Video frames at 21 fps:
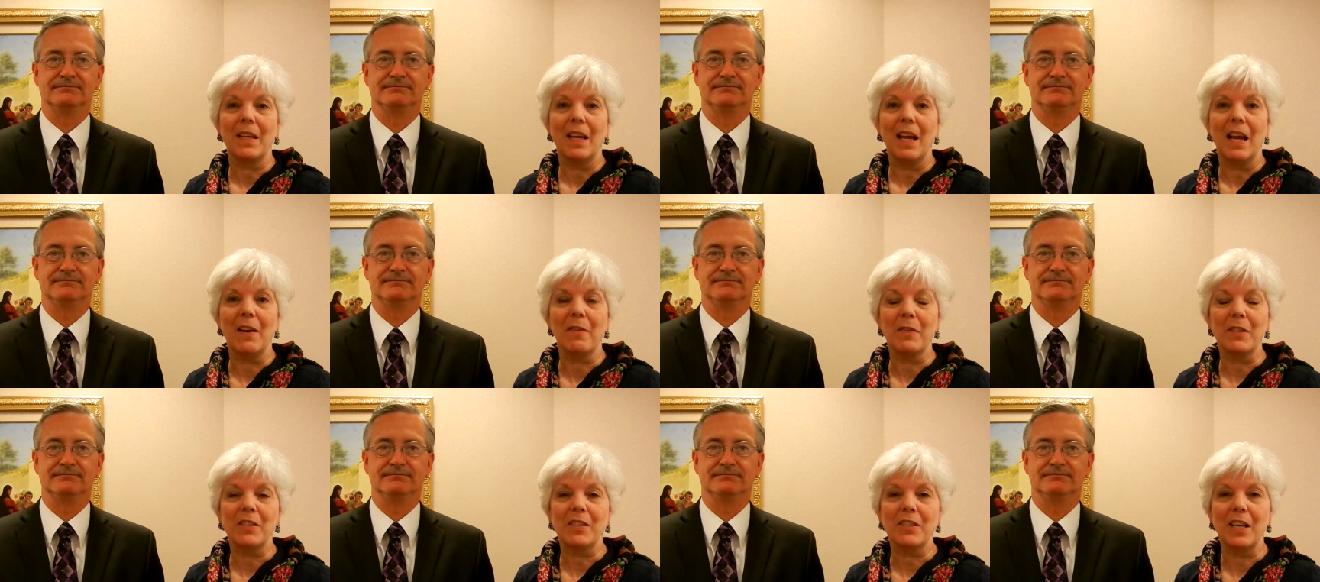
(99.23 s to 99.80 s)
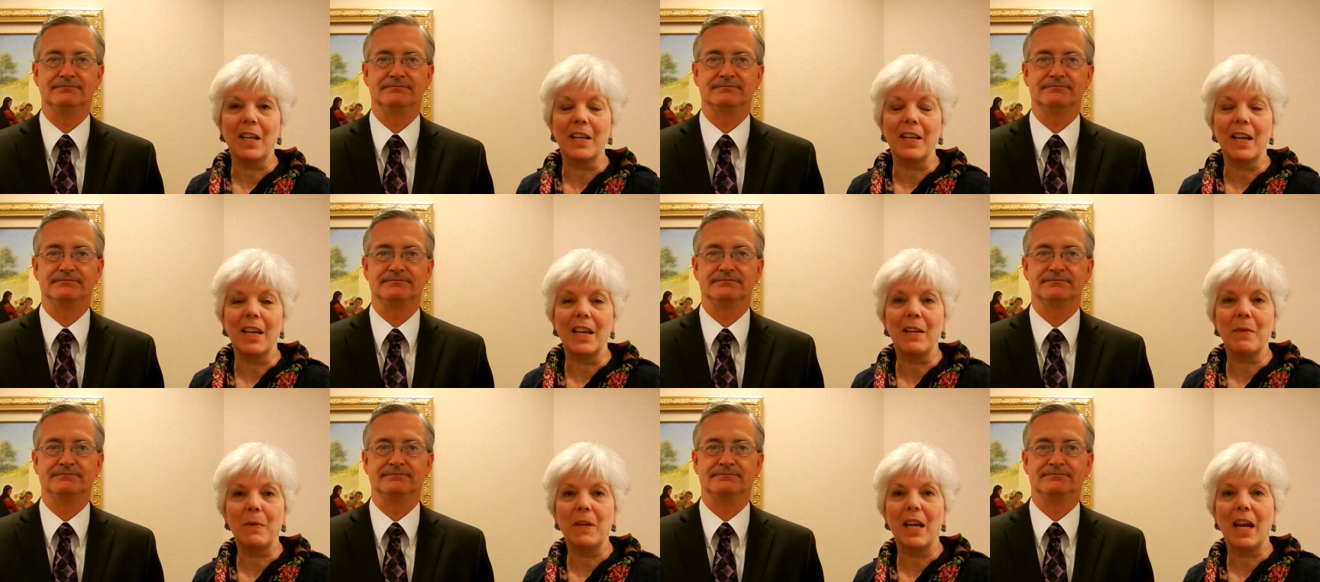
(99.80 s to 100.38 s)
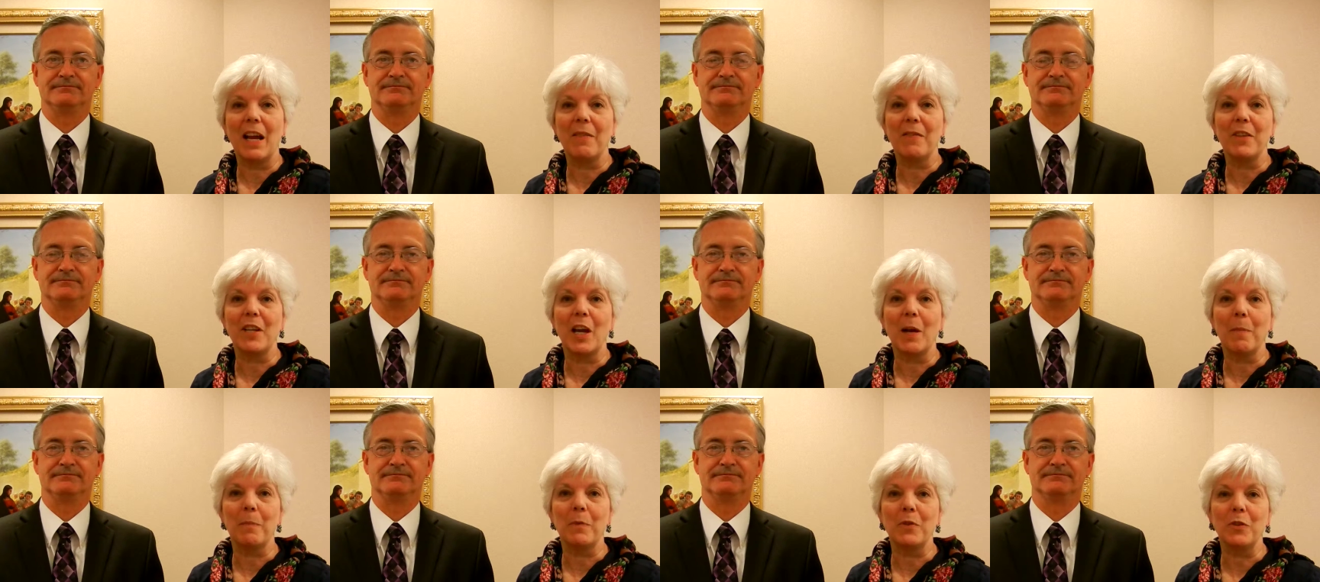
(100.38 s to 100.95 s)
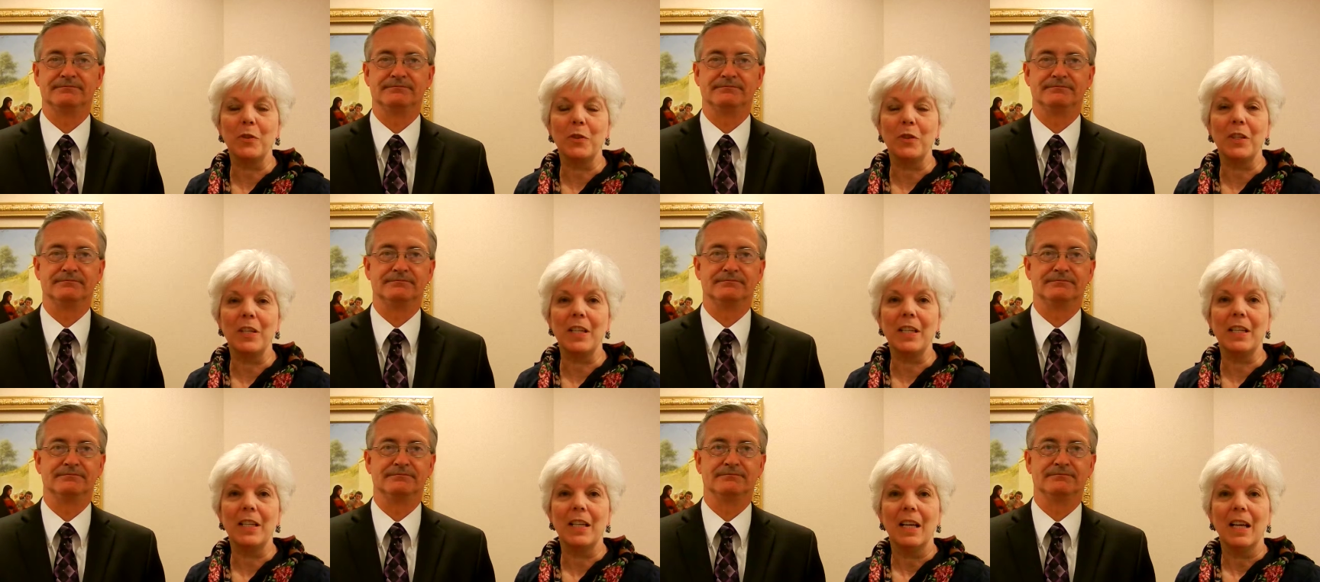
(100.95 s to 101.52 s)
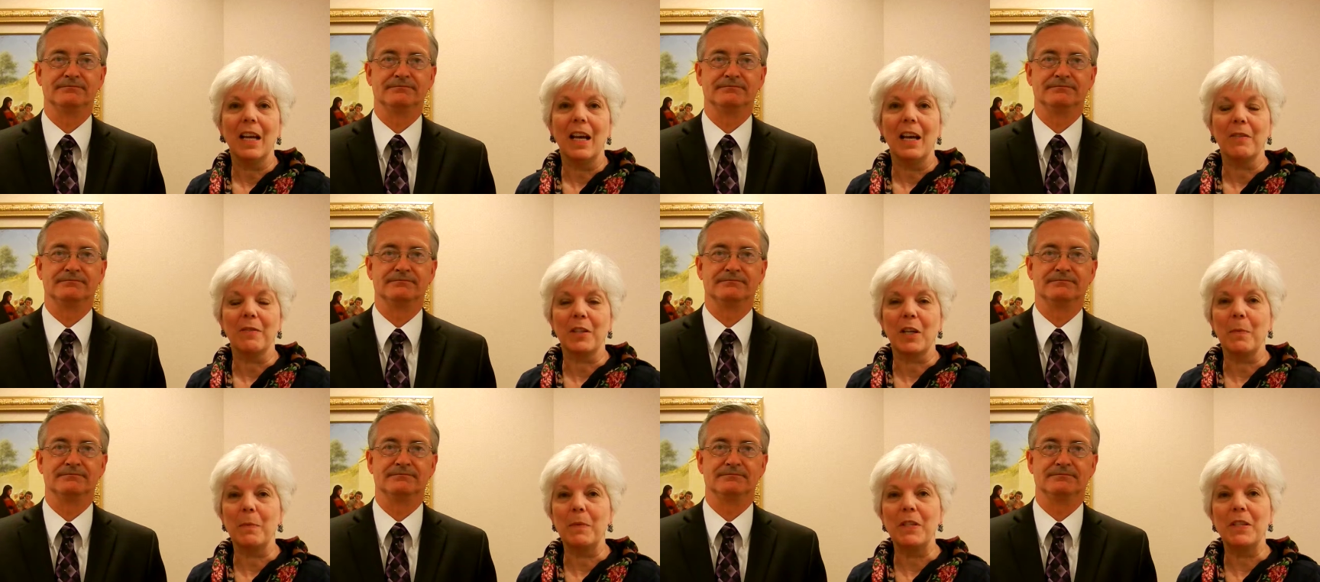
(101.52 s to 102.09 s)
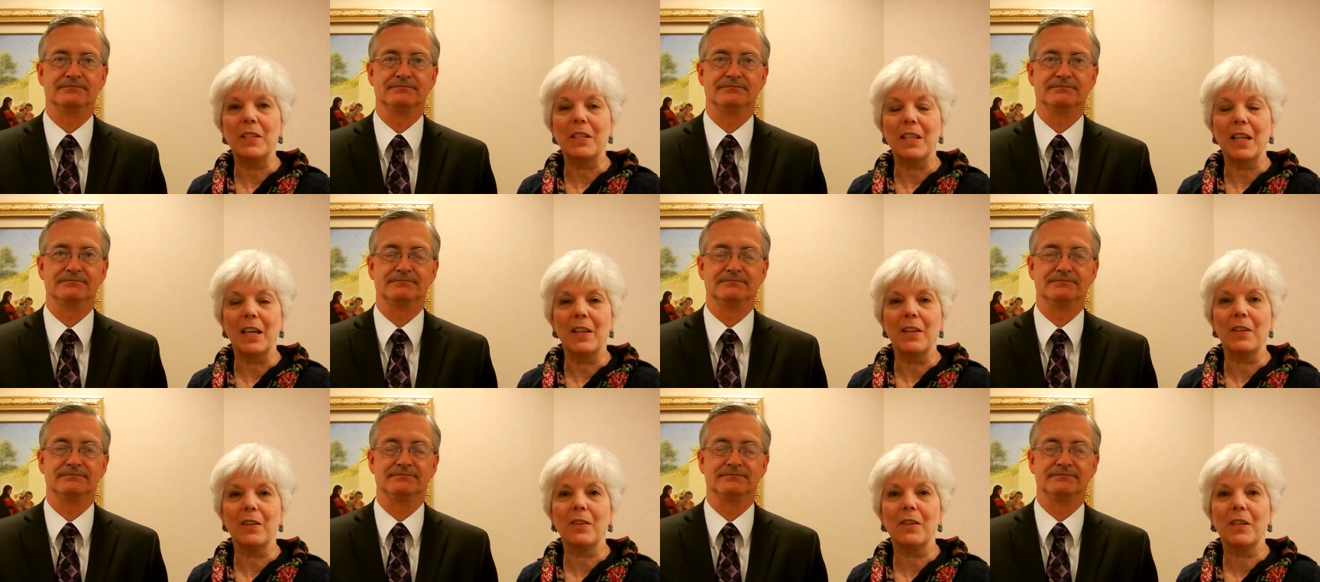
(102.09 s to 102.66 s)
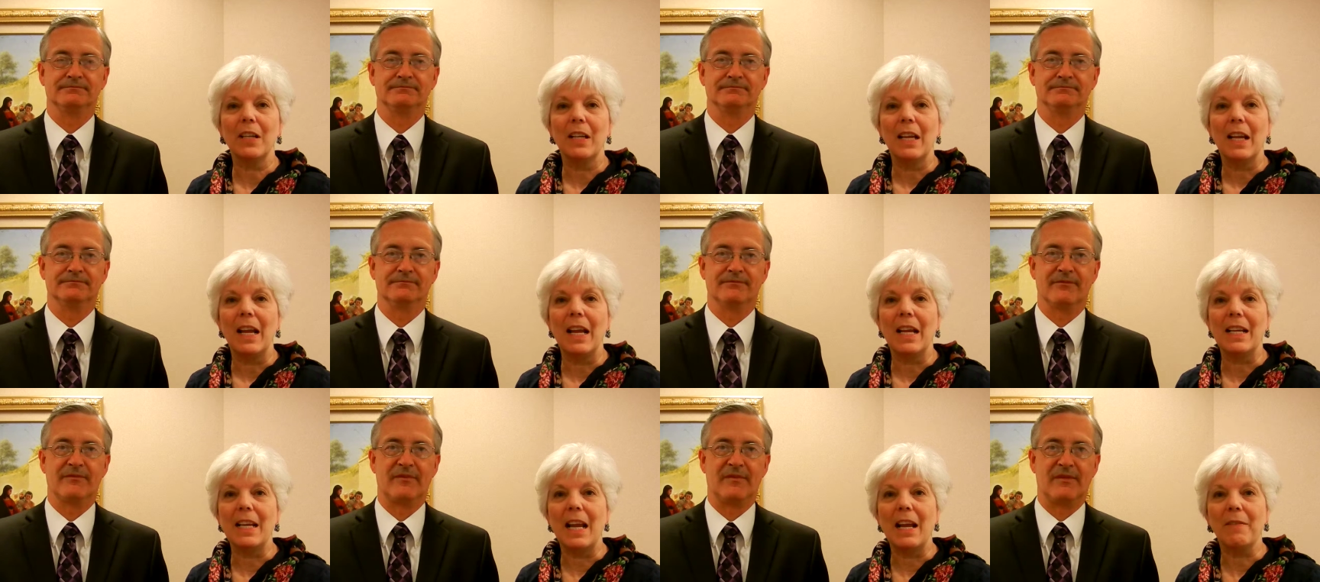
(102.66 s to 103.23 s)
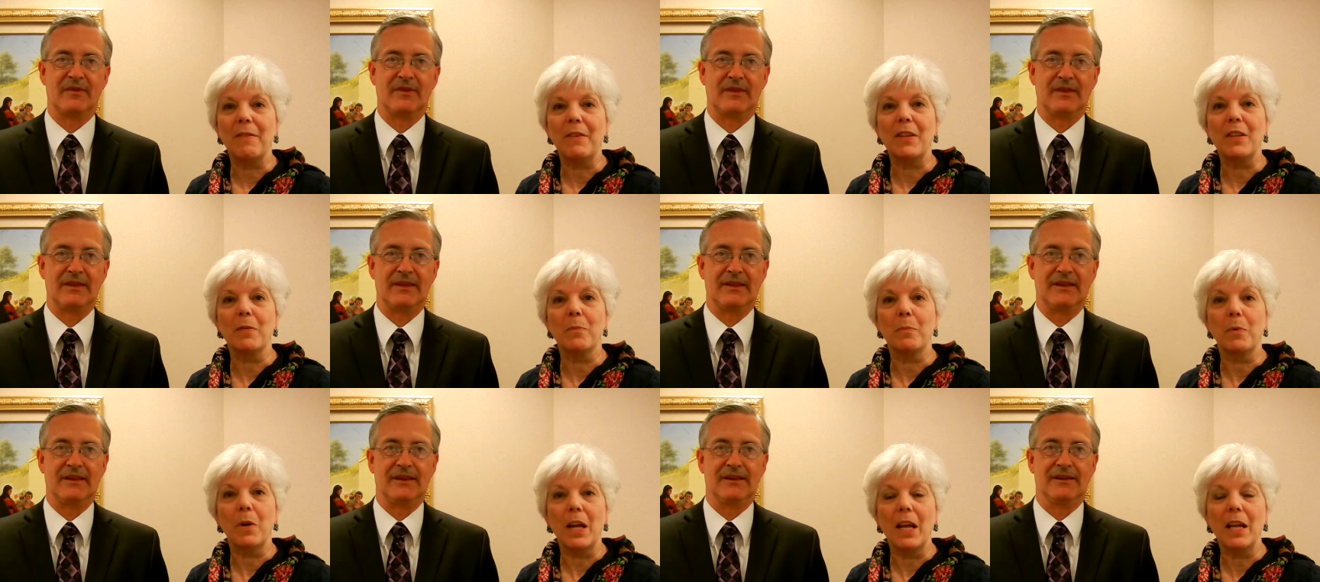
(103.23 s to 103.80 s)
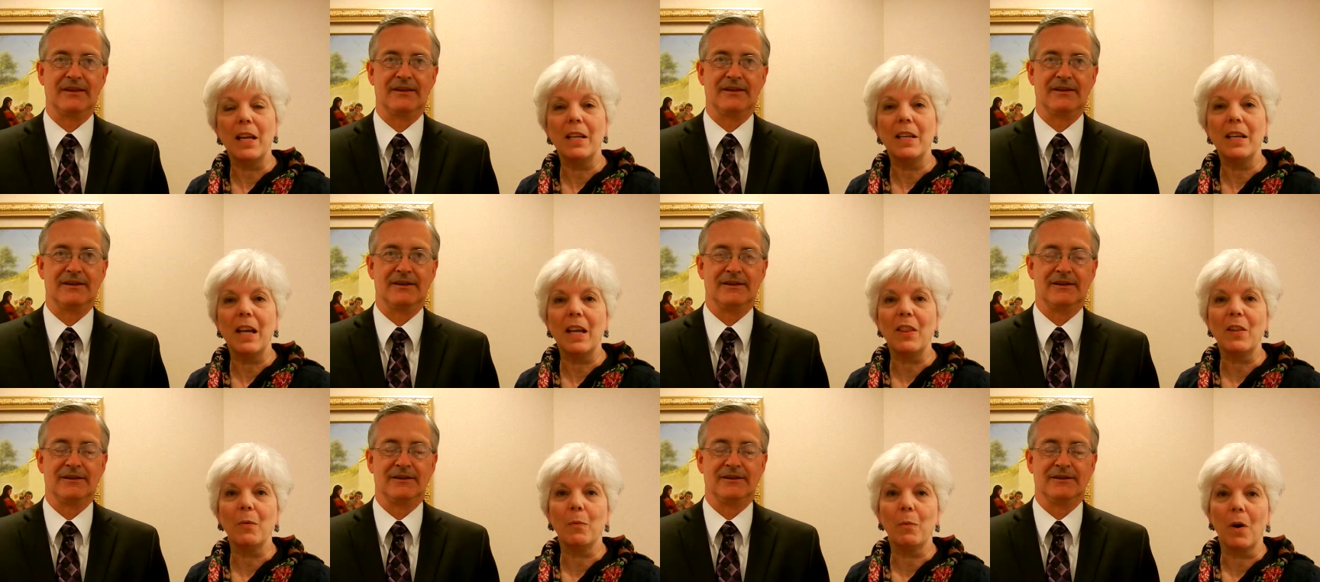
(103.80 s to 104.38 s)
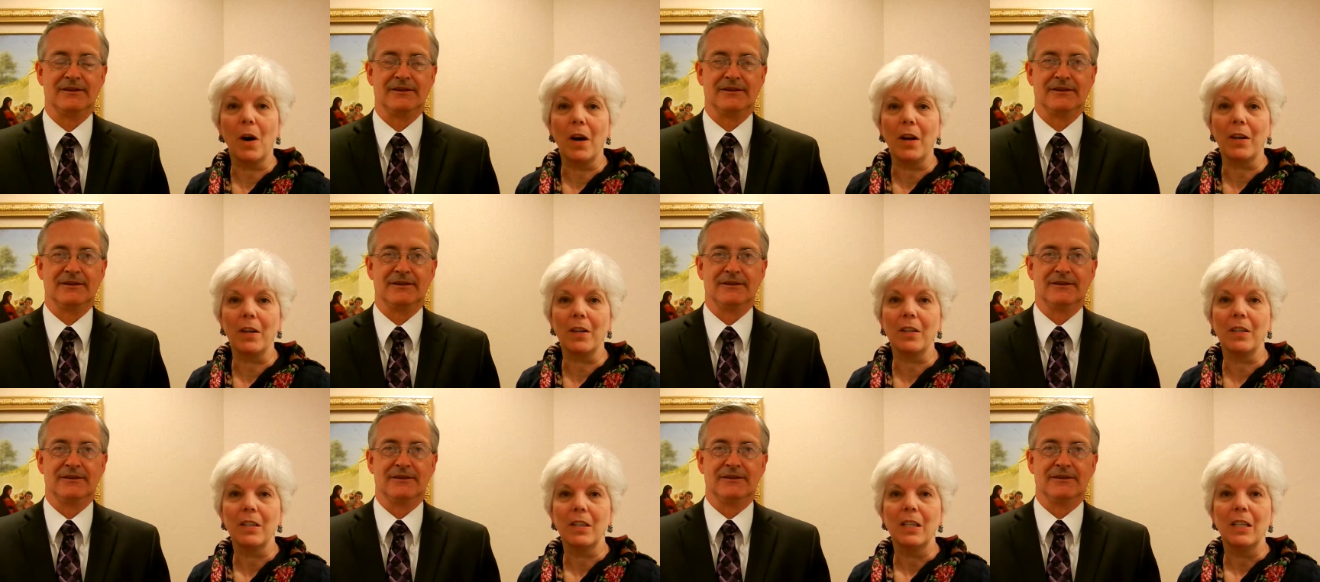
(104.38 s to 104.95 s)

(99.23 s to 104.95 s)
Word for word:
Speaker 1: Every Sunday we have the opportunity of coming together and having the bread and the water